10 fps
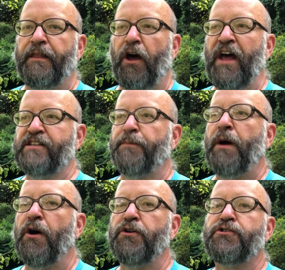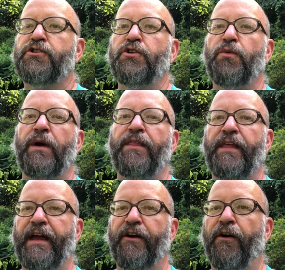as opposed to when
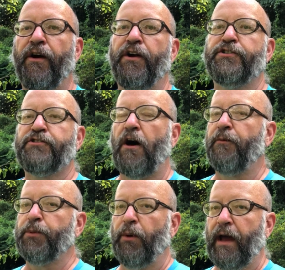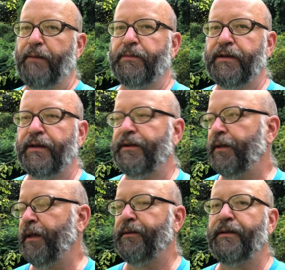they are soft ripe.
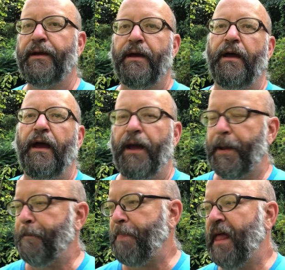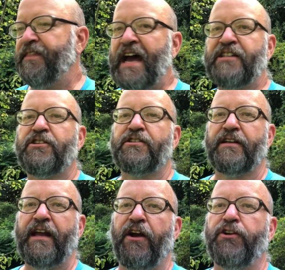And that's just a
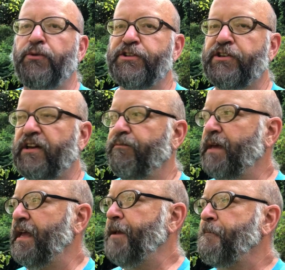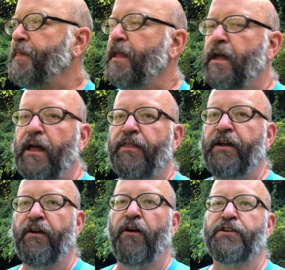characteristic of me.
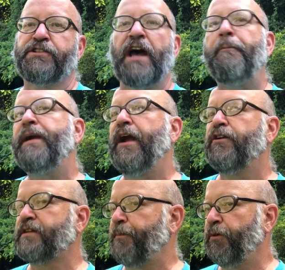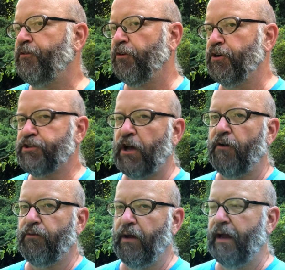There are some pears I prefer
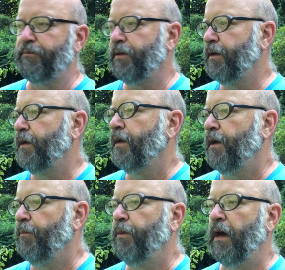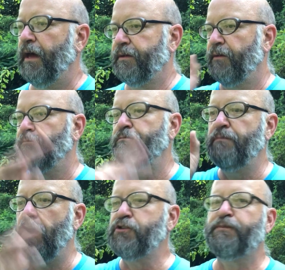soft ripe, but
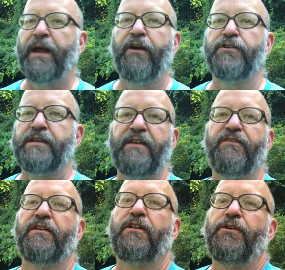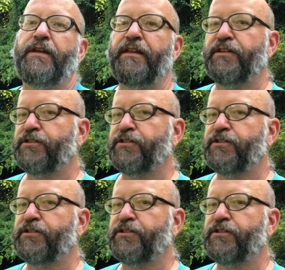most pears, even including the